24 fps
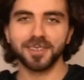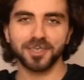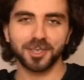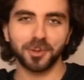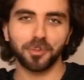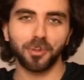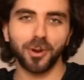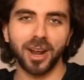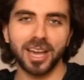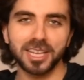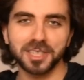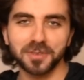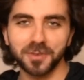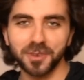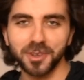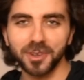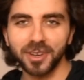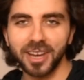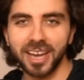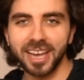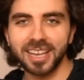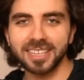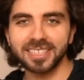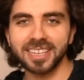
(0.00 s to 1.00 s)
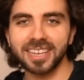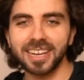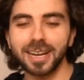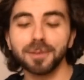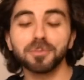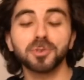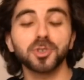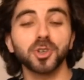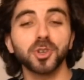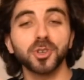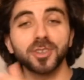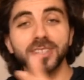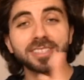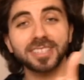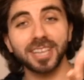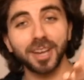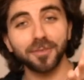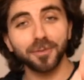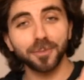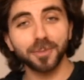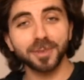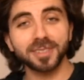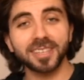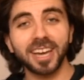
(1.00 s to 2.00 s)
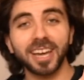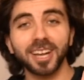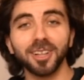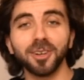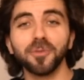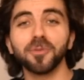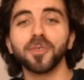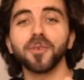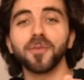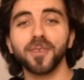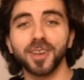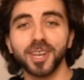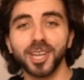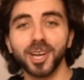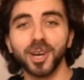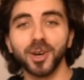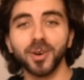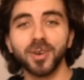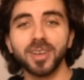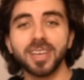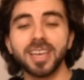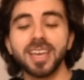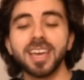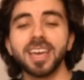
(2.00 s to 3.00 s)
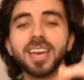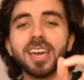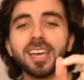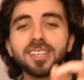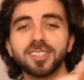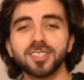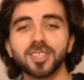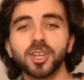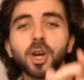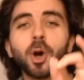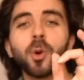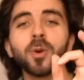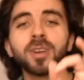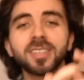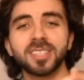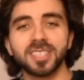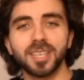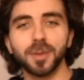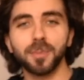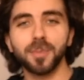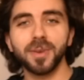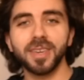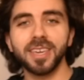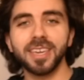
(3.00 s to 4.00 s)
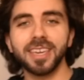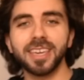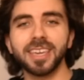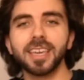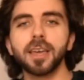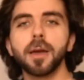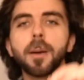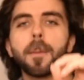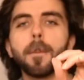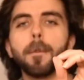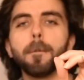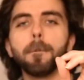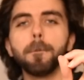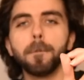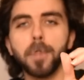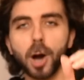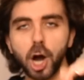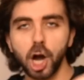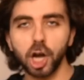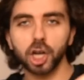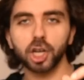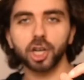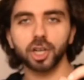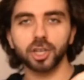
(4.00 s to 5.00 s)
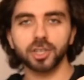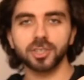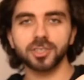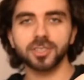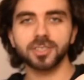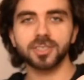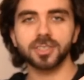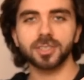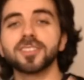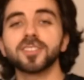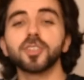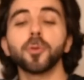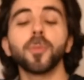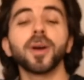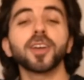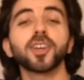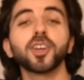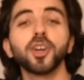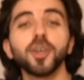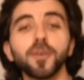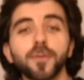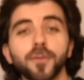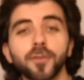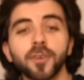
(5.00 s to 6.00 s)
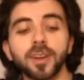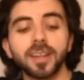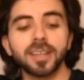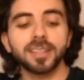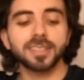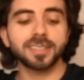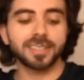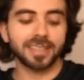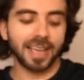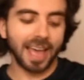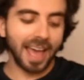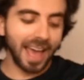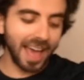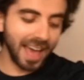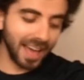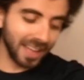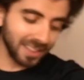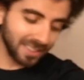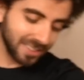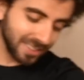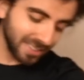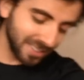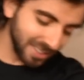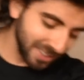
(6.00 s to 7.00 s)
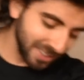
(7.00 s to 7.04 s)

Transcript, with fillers: surprise for you guys, and I'm sure you can tell from the title of the video, it's going to be bonkers. So my good friends at